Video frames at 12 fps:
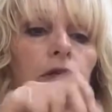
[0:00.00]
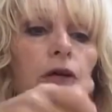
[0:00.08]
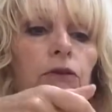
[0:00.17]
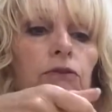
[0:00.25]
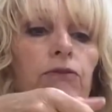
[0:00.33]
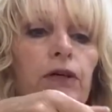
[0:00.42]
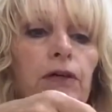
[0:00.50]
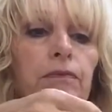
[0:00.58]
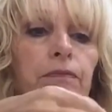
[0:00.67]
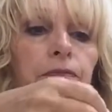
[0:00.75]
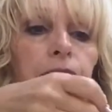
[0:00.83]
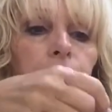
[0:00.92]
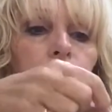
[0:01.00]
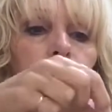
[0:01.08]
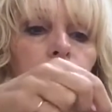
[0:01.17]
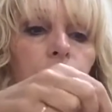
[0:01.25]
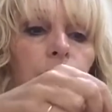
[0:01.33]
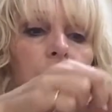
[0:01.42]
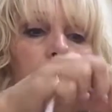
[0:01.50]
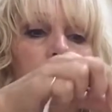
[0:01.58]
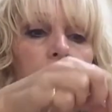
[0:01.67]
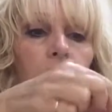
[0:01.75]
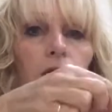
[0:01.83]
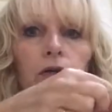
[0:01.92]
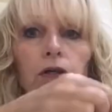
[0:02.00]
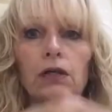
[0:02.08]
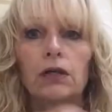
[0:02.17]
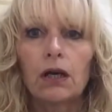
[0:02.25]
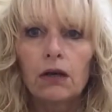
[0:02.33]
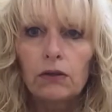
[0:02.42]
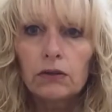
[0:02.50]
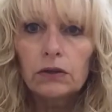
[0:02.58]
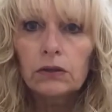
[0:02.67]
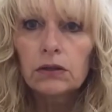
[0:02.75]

and over. So I'm going to go